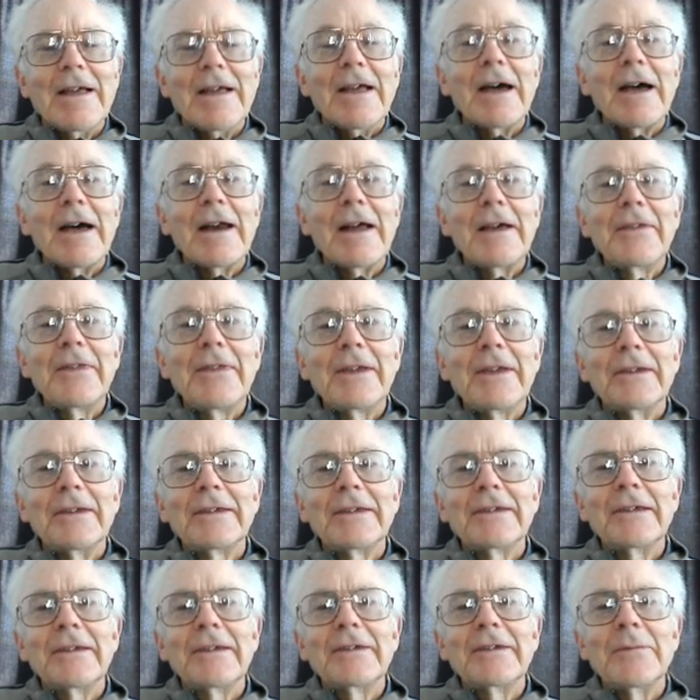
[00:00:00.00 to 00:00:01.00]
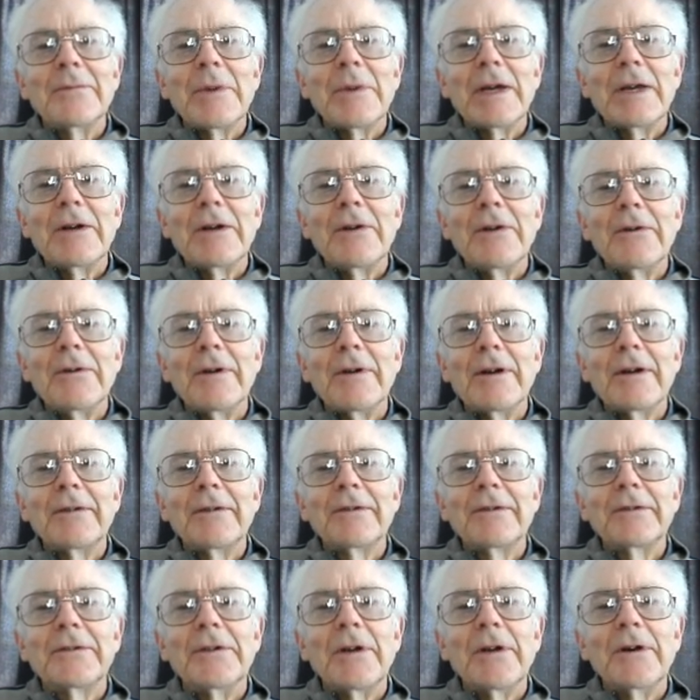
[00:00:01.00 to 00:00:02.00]
An atheist is a man who
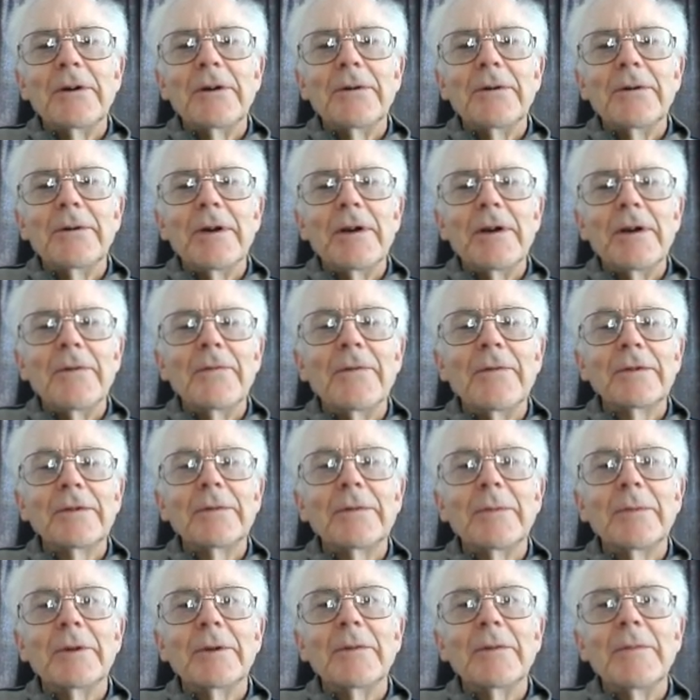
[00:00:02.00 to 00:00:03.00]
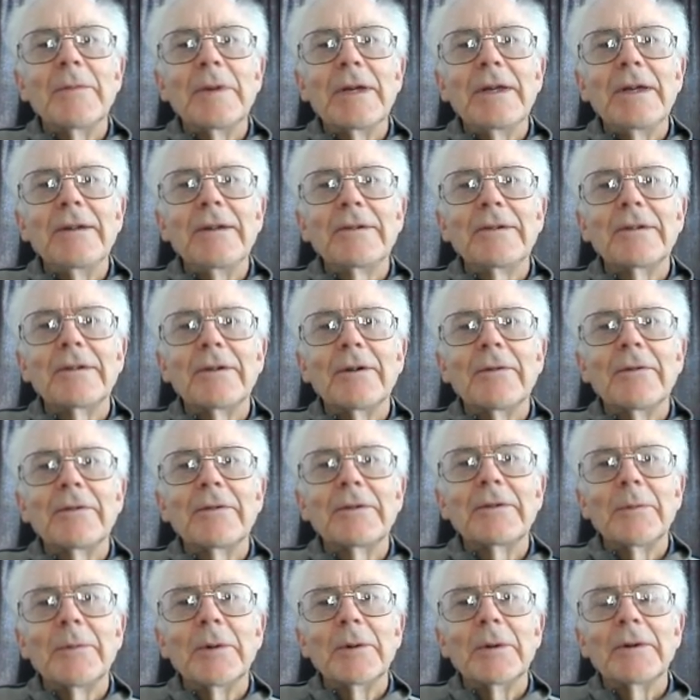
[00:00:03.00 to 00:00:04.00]
has no invisible means of
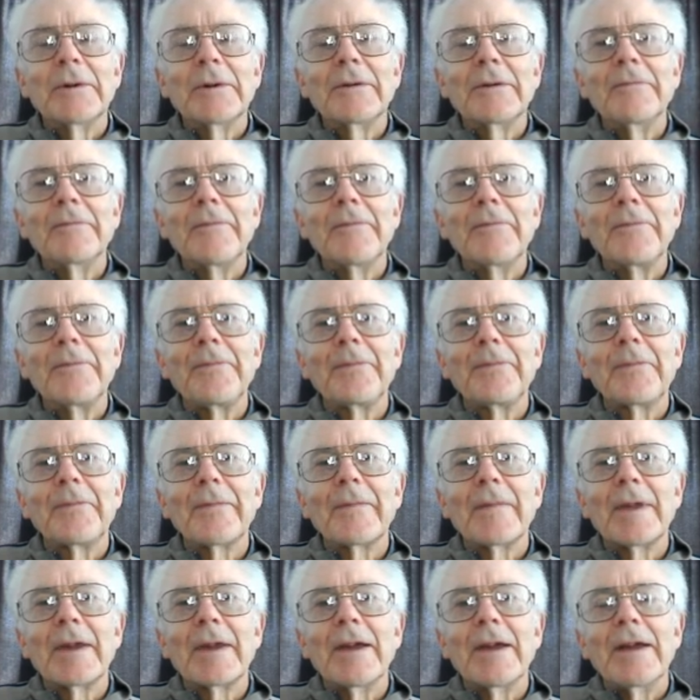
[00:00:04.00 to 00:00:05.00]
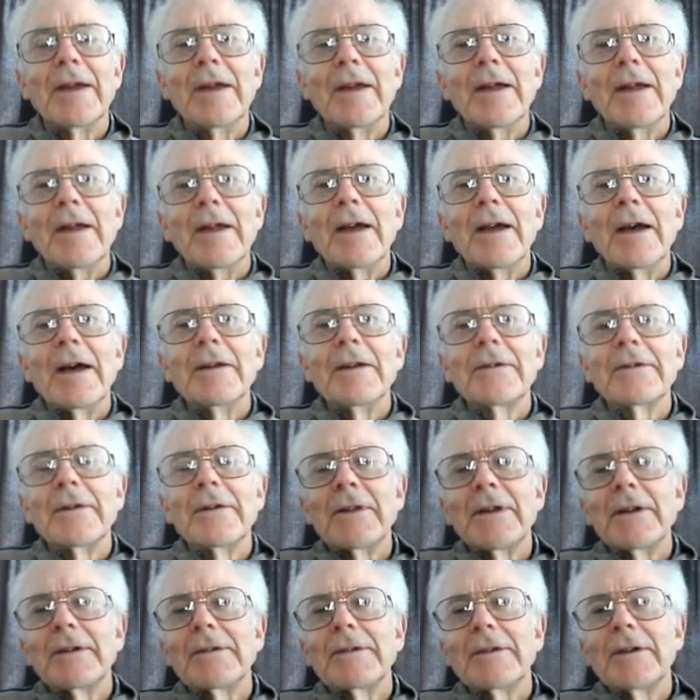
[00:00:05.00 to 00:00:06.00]
support. And so
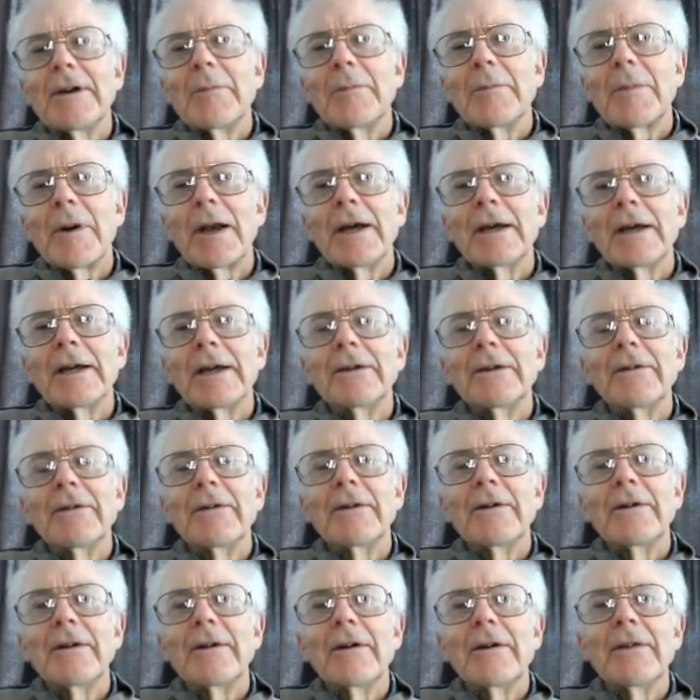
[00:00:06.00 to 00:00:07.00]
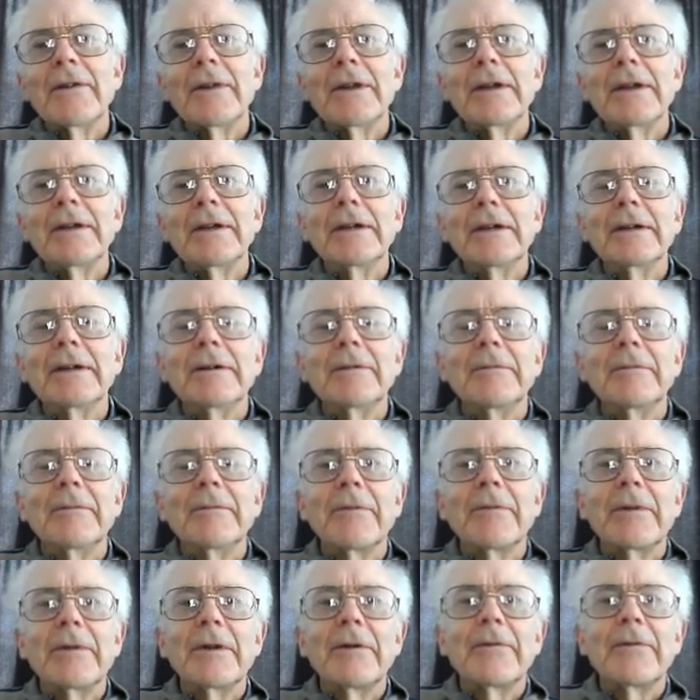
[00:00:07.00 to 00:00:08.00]
that's a play on, on the, uh,
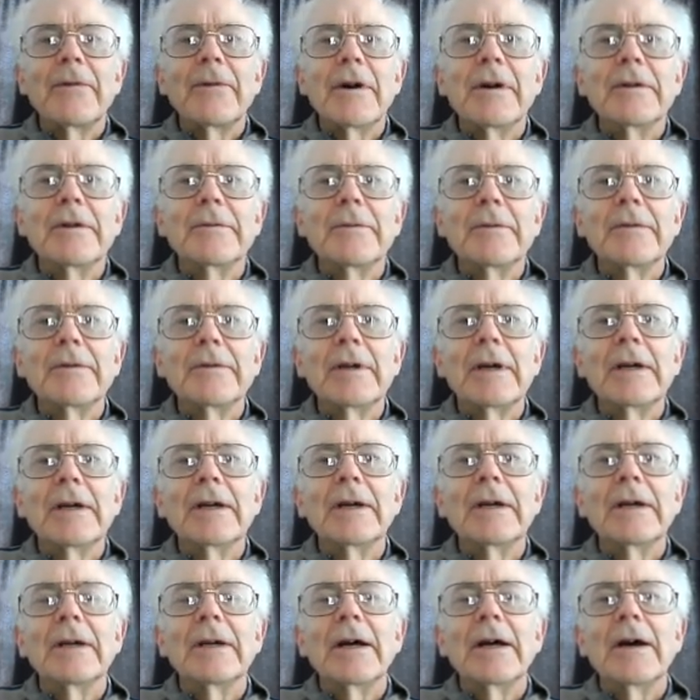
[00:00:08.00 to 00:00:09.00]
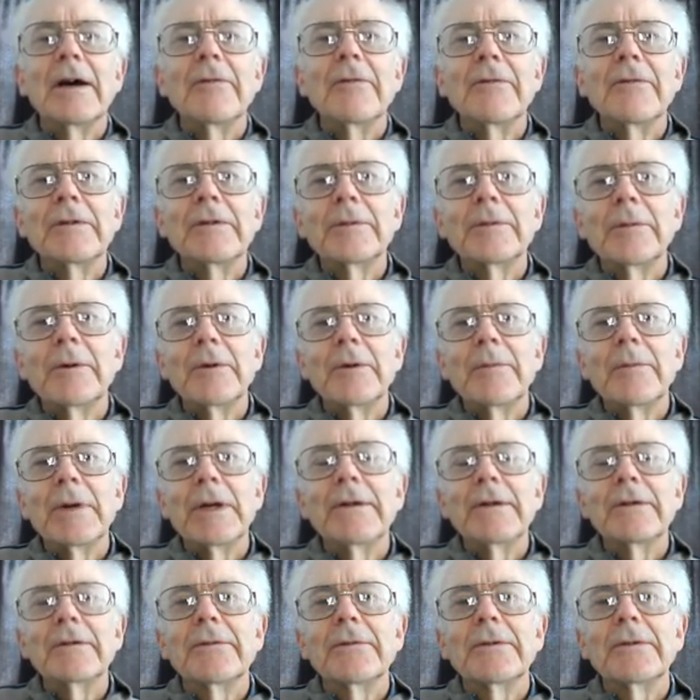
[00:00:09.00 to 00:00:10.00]
the phrase we say, a visible
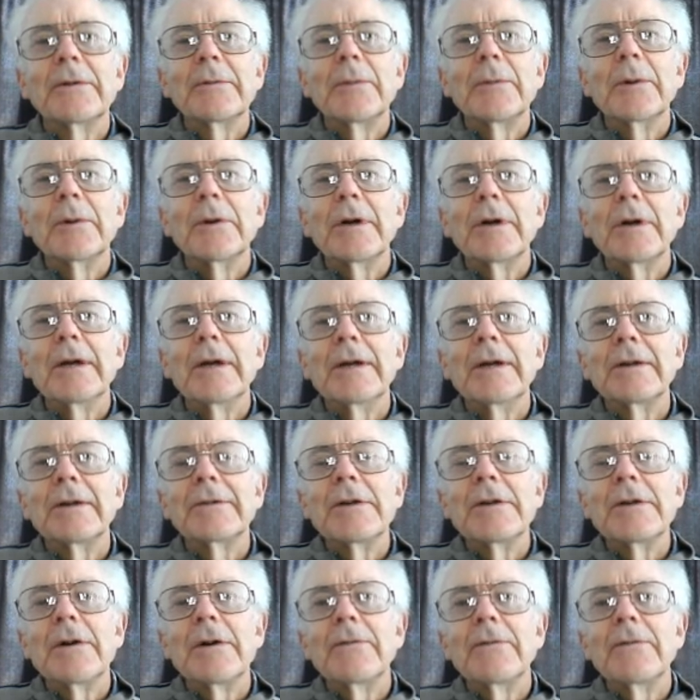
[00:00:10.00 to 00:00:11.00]
means of support. He has no